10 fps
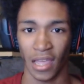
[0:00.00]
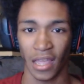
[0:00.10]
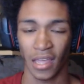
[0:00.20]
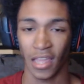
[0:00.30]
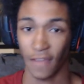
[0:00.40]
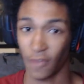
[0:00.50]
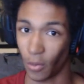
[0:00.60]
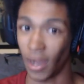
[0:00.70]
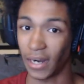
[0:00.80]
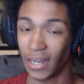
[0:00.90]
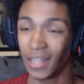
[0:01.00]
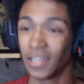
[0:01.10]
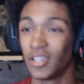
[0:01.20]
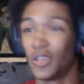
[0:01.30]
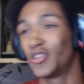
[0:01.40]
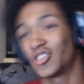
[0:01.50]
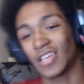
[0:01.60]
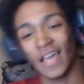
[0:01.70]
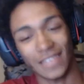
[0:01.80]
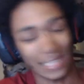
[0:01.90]
if you want. You just
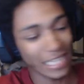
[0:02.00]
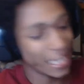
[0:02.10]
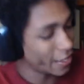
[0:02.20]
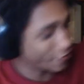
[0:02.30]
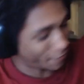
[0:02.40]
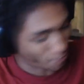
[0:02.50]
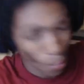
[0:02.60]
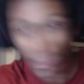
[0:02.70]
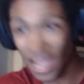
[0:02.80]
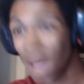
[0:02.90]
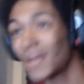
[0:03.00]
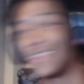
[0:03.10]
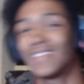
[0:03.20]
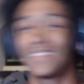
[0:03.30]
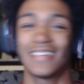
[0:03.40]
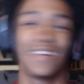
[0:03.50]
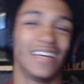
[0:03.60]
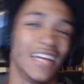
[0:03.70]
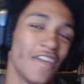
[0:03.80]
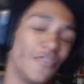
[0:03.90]
have to leave more comments.
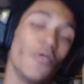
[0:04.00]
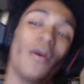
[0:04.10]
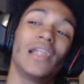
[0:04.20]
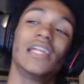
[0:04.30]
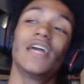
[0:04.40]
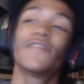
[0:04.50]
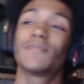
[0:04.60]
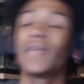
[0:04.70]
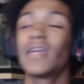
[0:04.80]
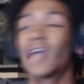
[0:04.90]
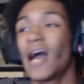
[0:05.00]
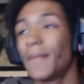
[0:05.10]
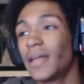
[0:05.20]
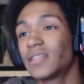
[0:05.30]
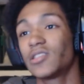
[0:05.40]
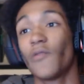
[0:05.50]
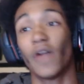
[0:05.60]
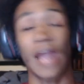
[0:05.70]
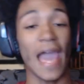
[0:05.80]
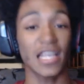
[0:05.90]
If you want to leave as many comments, you want to
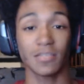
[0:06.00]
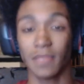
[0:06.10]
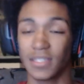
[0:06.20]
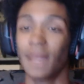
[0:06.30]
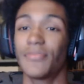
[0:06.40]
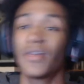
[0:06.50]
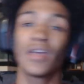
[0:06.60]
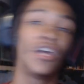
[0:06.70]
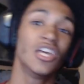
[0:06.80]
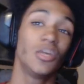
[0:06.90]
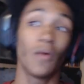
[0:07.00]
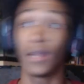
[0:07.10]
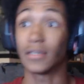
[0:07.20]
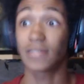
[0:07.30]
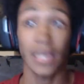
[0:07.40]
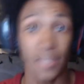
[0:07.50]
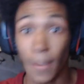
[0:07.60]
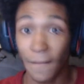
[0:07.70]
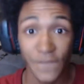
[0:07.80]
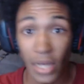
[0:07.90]
ask me something, you want to say something
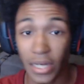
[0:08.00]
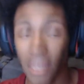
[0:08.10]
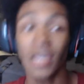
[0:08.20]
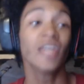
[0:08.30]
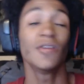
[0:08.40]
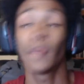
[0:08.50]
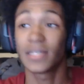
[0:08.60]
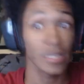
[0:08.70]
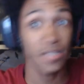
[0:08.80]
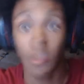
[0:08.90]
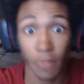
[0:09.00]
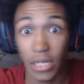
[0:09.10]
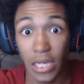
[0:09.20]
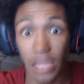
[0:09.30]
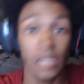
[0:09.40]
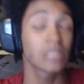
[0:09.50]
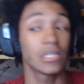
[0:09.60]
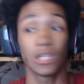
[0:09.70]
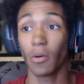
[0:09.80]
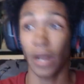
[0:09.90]
funny, you want to say something ridiculous, and
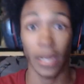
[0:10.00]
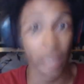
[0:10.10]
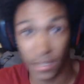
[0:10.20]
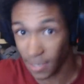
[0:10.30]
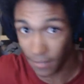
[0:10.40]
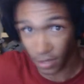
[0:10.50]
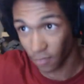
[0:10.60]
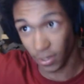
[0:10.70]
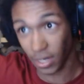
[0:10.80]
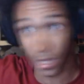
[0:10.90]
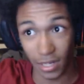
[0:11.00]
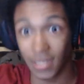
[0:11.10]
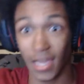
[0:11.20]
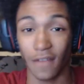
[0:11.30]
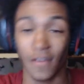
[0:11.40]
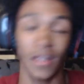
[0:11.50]
you want to get something ridiculous out of it,